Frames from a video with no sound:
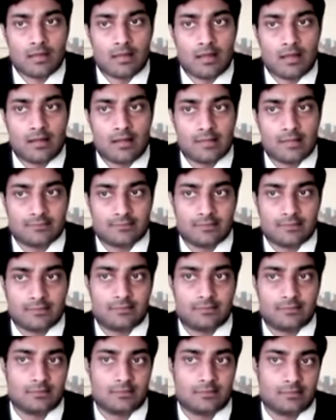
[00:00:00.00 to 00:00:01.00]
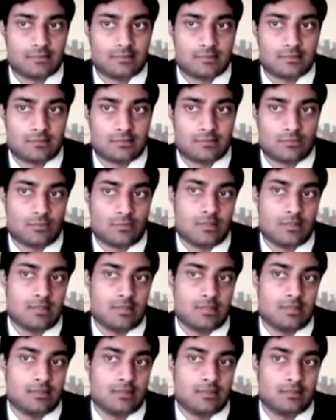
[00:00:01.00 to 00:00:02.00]
I think
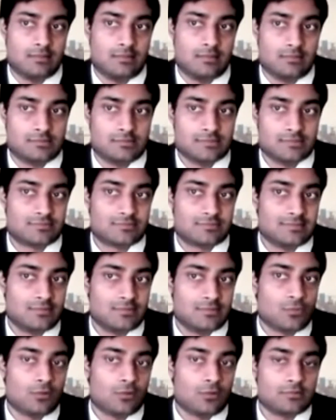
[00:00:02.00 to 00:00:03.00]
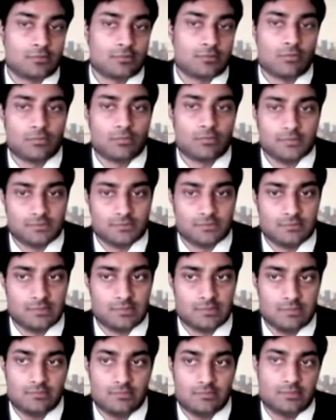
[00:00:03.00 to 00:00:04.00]
just the quality of
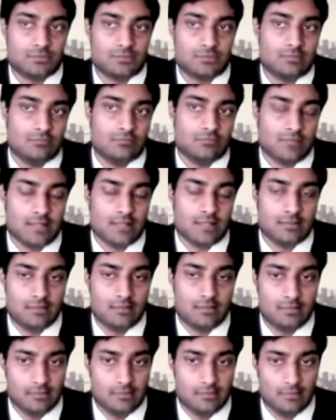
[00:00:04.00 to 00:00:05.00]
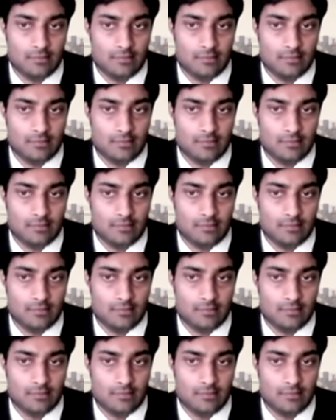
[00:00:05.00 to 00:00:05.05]
opportunities that you can find in India